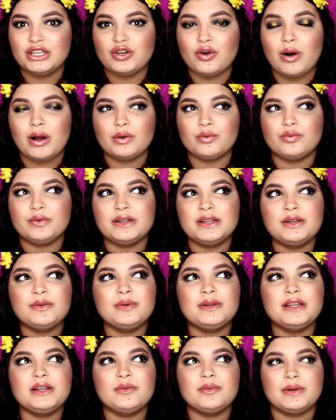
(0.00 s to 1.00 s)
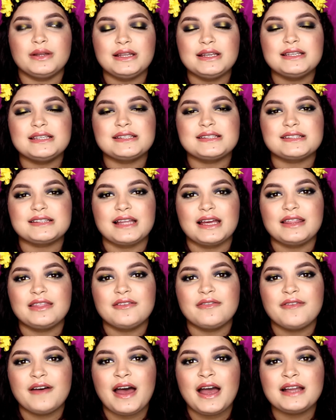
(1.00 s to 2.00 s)
You know, I really, really, really
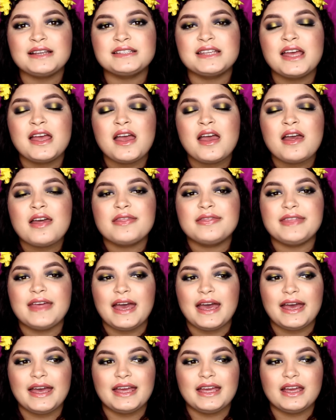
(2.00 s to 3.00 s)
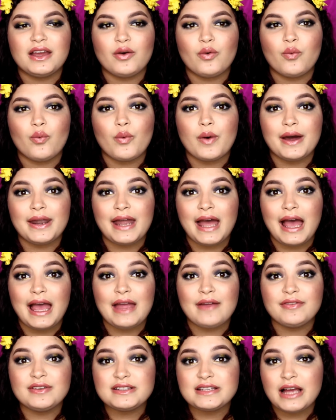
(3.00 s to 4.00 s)
disliked the fact that one,
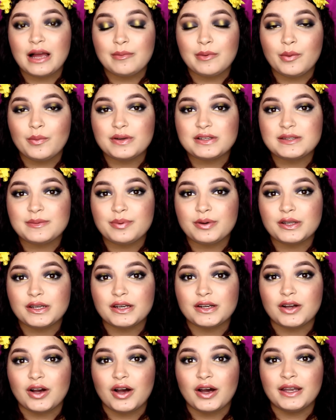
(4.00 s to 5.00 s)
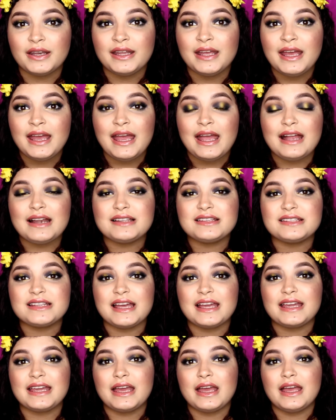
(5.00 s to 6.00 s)
every time I went to put it on, it's
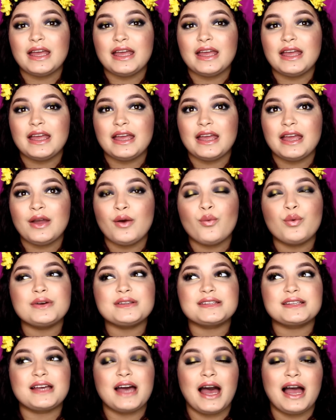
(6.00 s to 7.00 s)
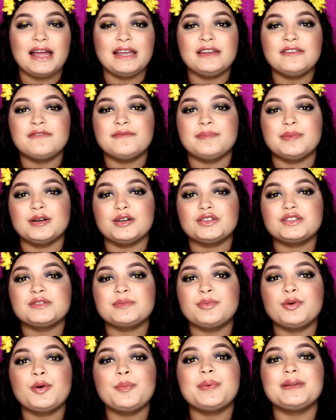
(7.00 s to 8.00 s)
like it was kind of
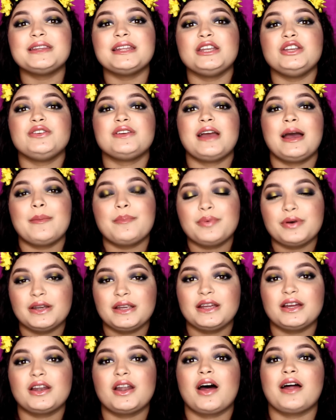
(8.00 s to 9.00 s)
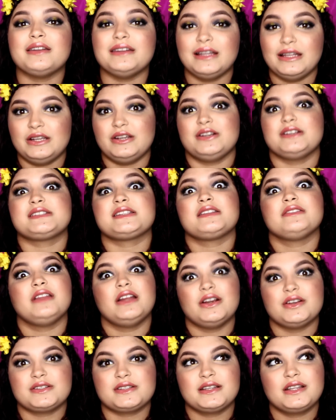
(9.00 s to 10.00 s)
buildable, but then you kept putting it on layers and
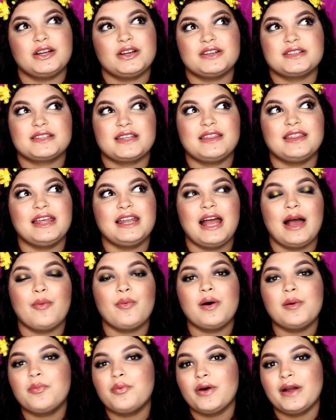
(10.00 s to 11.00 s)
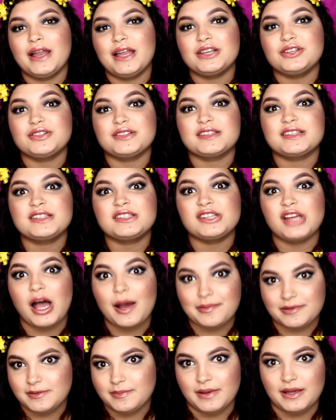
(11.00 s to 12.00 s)
layers and layers, and then at one point it just
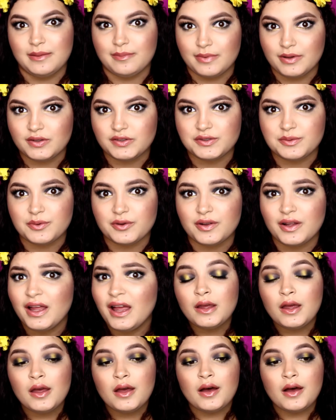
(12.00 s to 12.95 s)
stopped being buildable.